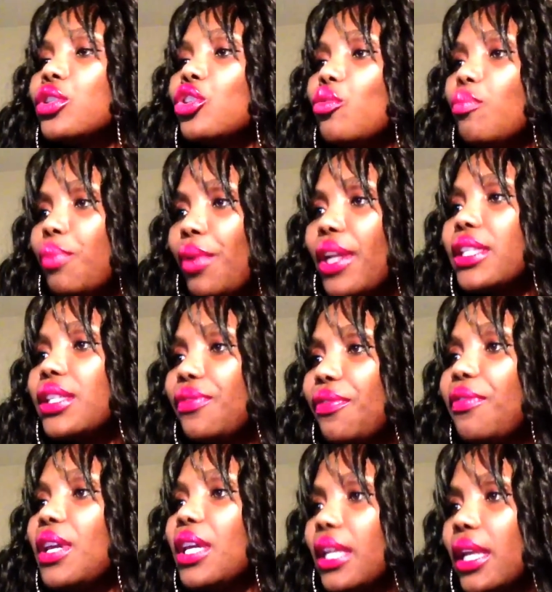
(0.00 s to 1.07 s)
you're
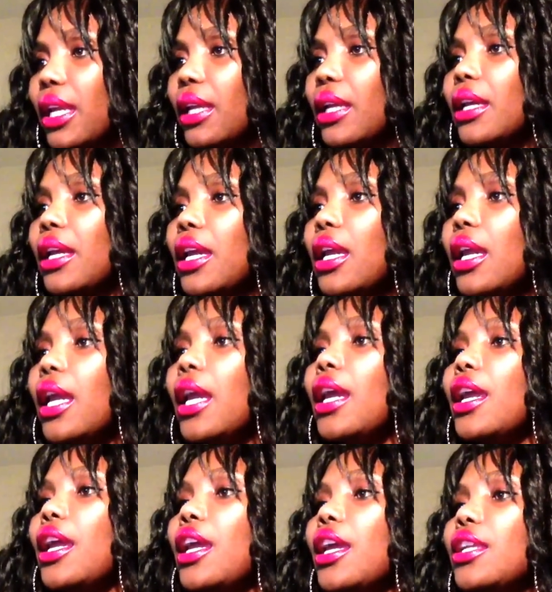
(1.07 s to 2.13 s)
breastfeeding
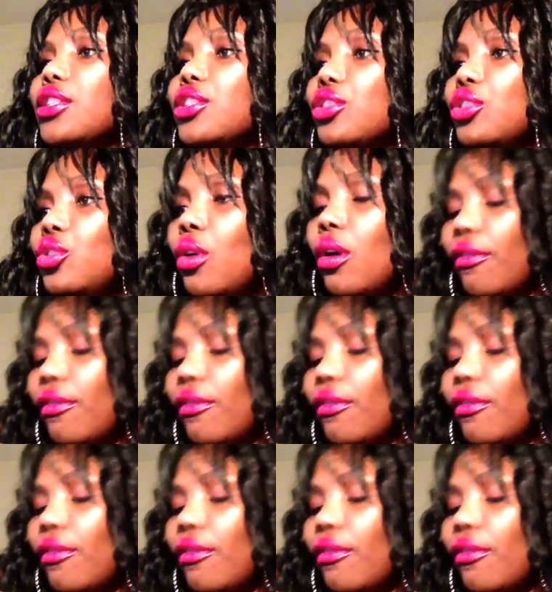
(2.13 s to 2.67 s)
and your